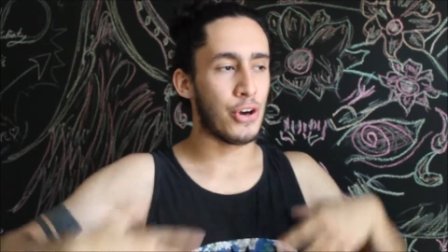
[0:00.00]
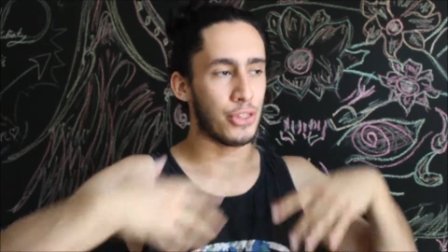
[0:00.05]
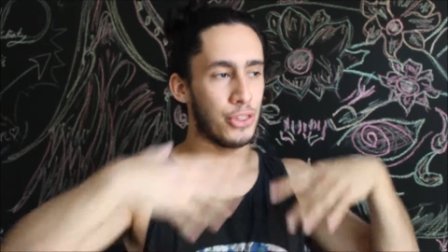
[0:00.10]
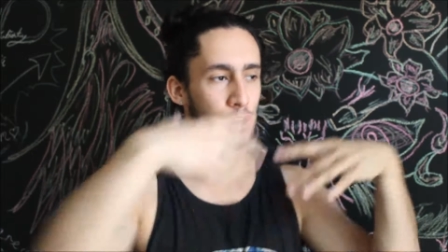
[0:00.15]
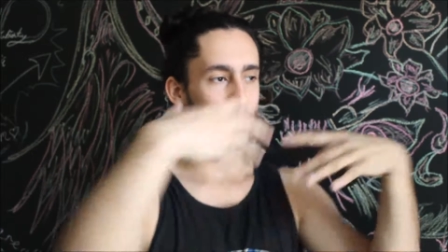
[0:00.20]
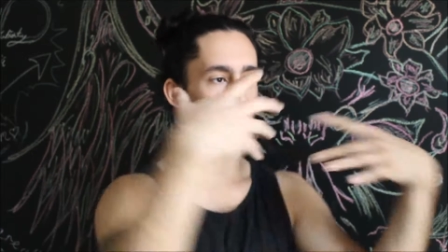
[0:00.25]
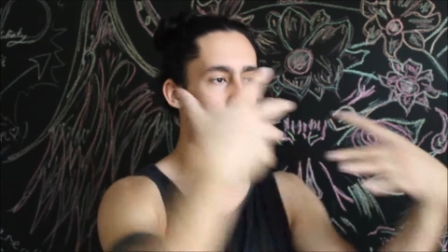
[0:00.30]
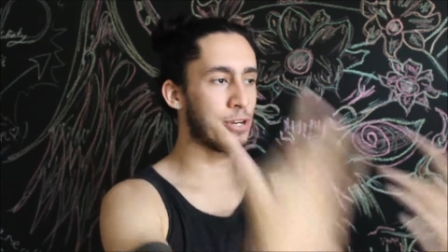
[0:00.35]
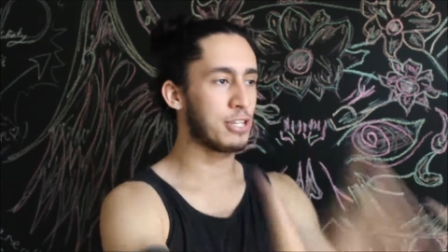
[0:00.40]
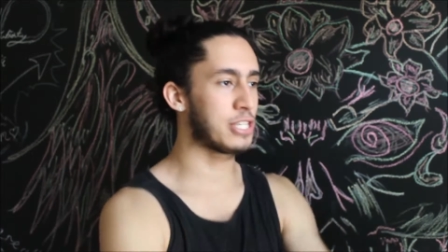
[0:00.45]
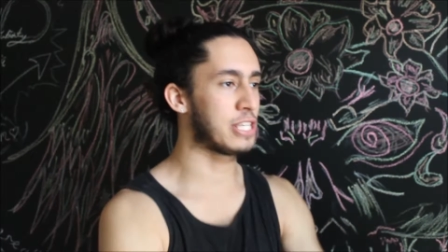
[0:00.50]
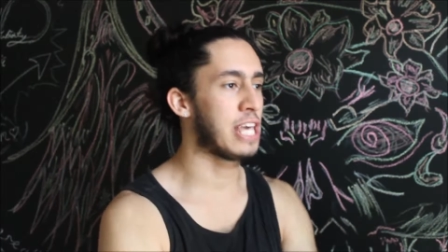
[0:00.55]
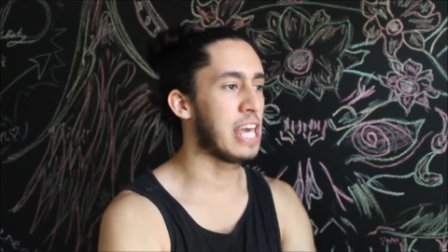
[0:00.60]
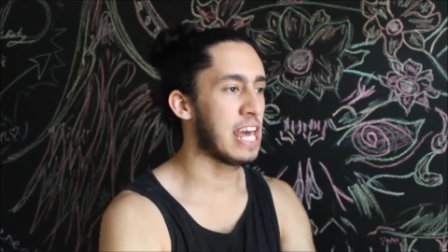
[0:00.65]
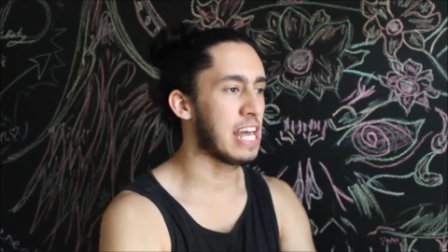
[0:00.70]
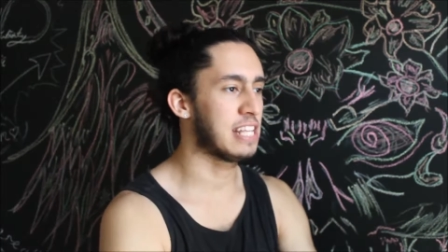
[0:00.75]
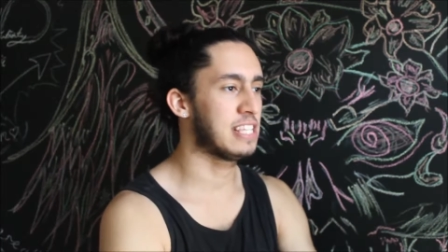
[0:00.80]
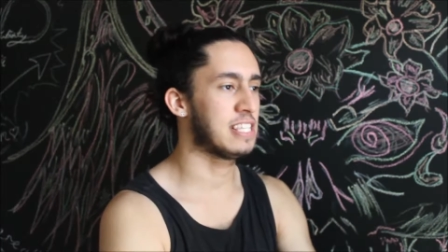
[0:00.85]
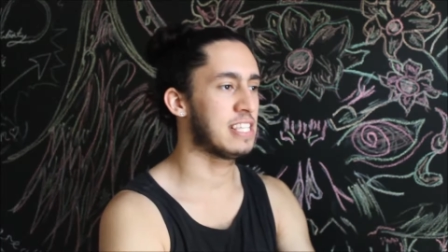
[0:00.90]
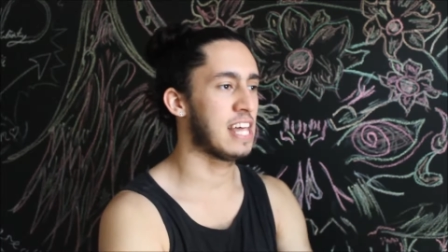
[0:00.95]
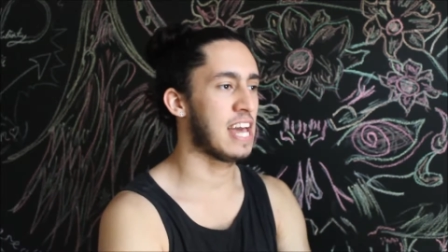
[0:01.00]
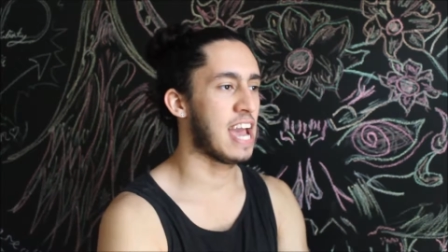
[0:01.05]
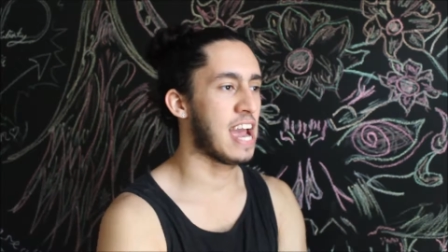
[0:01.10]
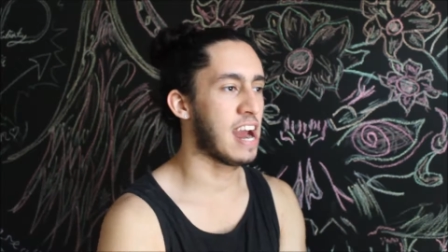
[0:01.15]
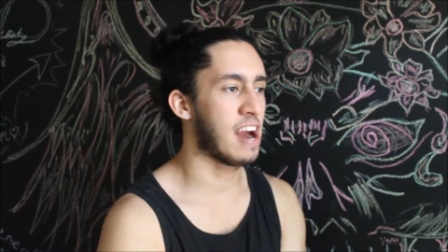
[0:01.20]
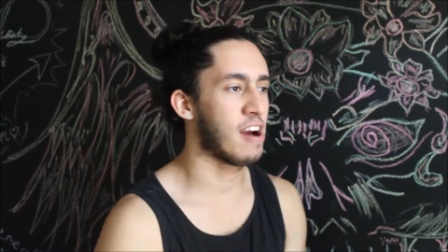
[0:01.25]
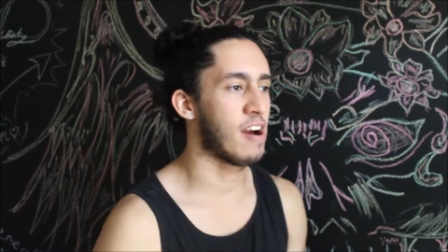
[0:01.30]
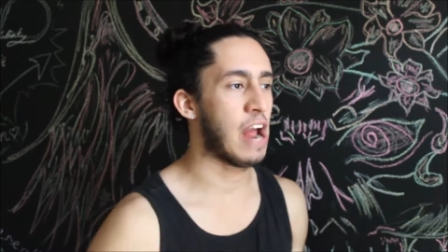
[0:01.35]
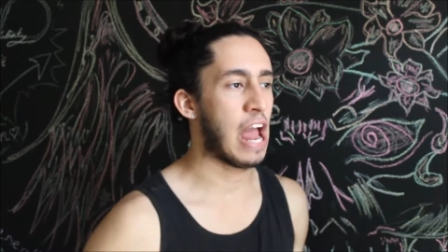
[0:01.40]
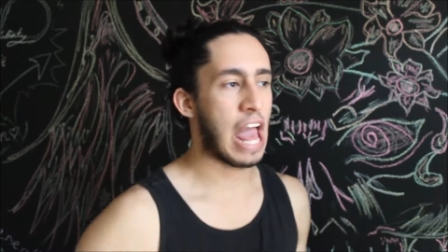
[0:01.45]
there was kids
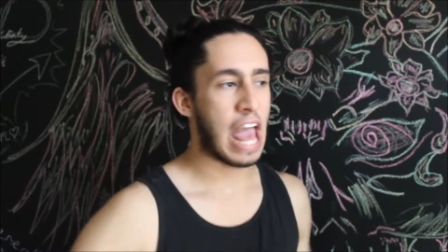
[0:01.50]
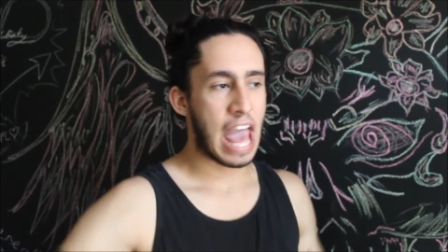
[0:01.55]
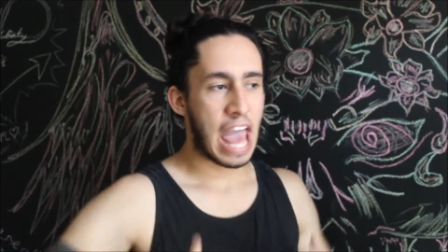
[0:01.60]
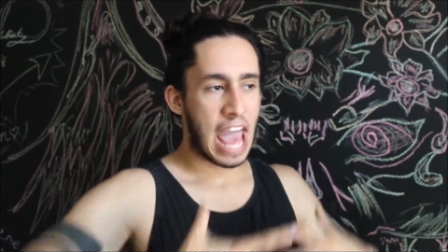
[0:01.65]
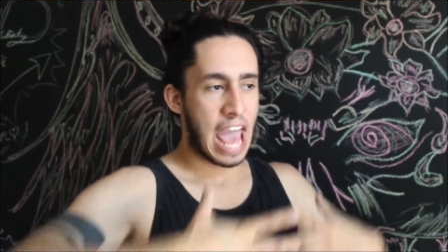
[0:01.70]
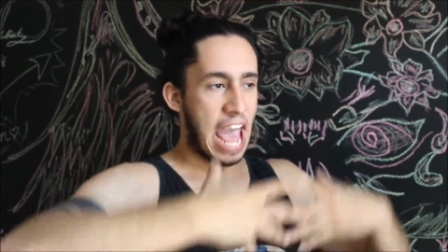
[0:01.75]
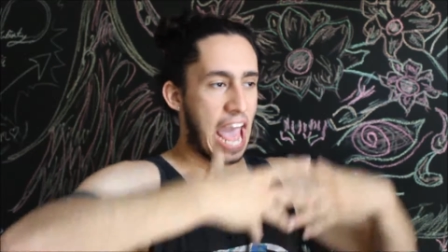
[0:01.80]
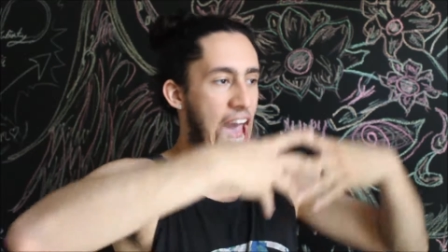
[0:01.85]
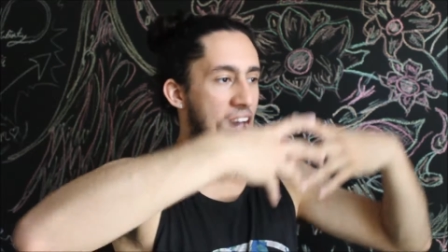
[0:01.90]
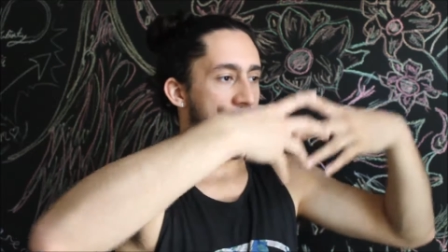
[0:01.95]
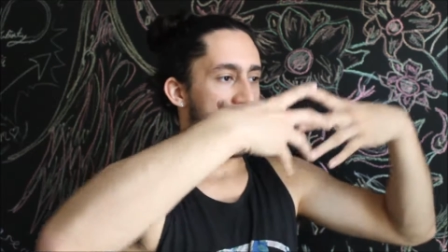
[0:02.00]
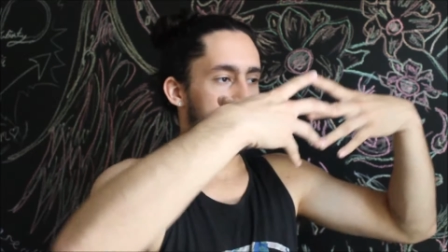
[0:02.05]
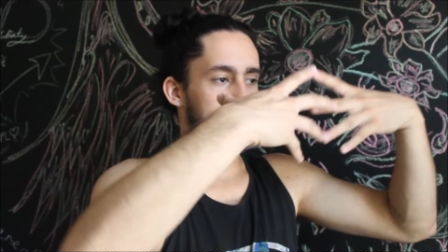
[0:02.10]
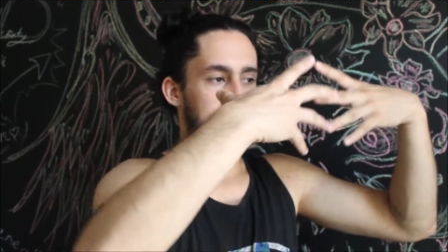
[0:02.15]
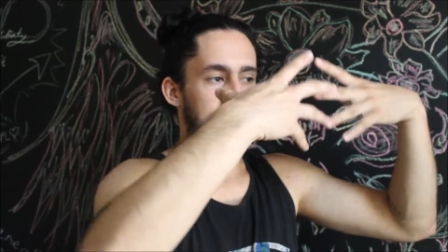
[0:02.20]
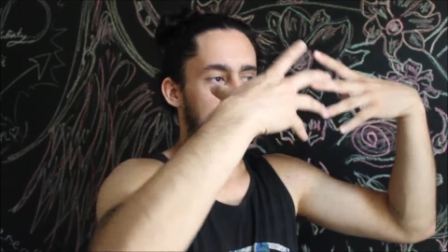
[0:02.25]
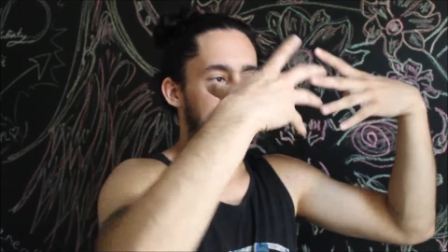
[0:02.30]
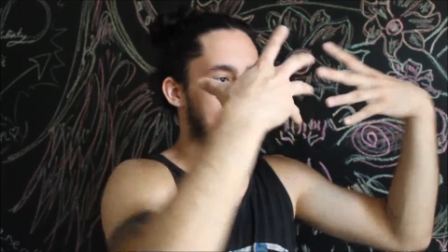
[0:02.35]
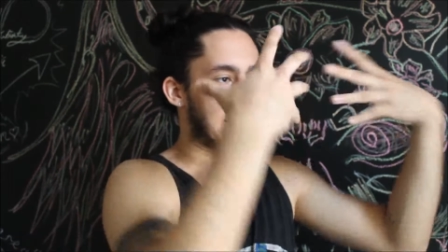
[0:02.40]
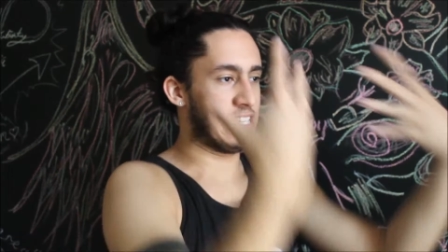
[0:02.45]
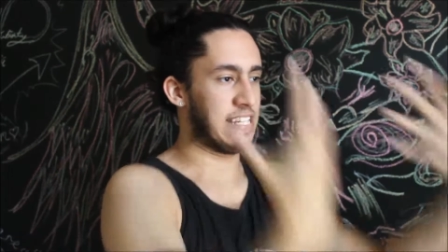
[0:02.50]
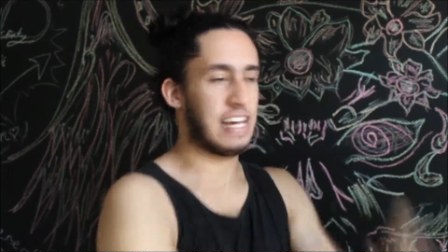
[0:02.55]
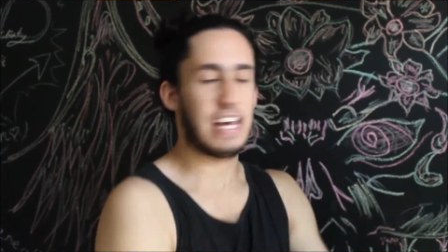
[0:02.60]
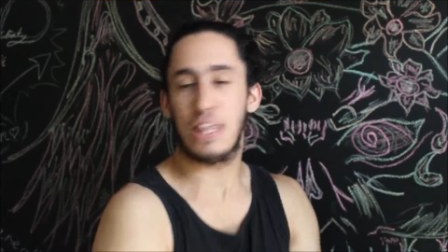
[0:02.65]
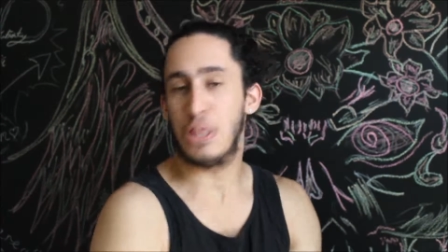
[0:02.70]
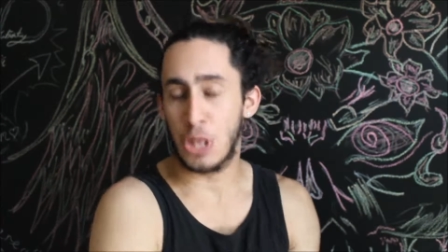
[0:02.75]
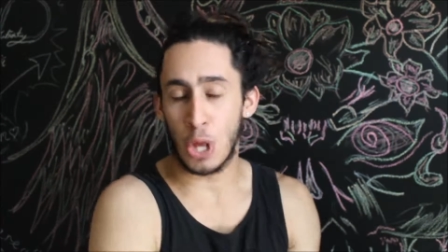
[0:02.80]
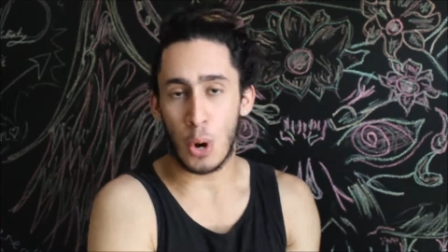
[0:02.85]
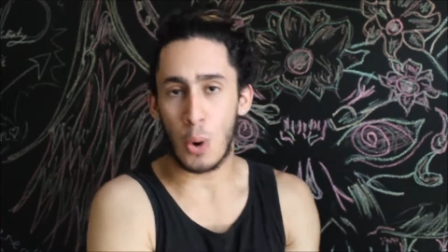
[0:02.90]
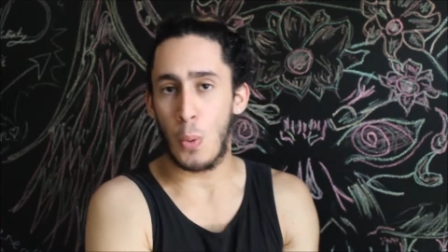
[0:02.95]
there, and you
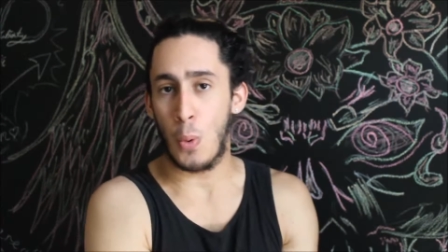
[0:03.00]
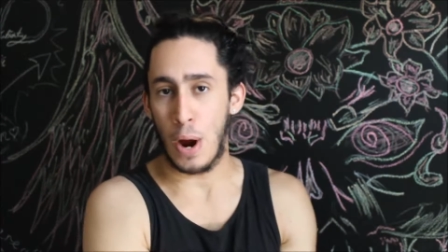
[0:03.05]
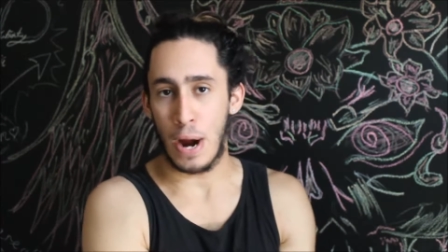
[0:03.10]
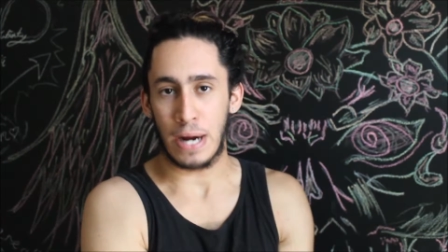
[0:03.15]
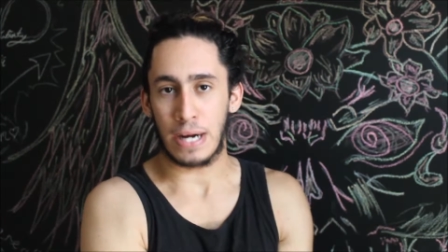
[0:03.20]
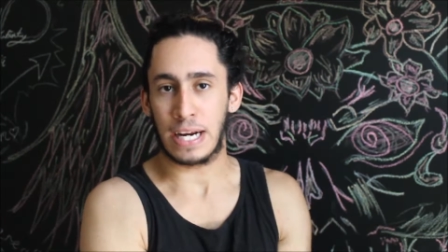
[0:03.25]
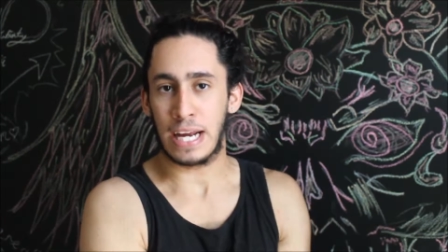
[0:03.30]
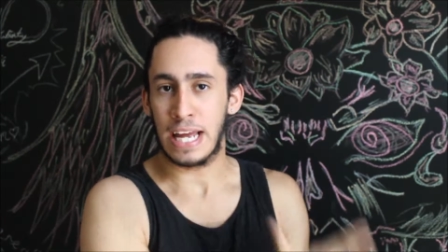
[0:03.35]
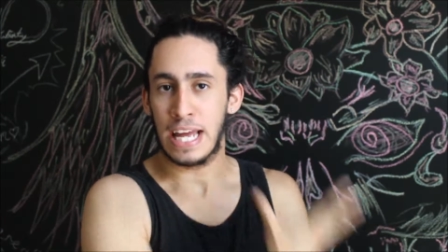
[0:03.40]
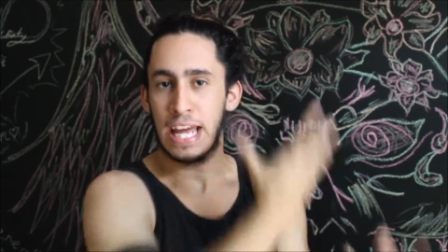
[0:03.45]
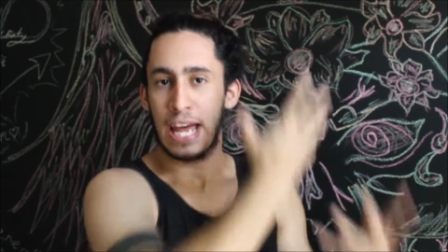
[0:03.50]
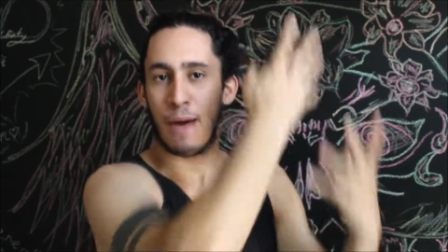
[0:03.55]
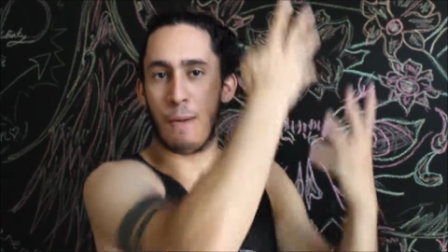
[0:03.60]
did the work.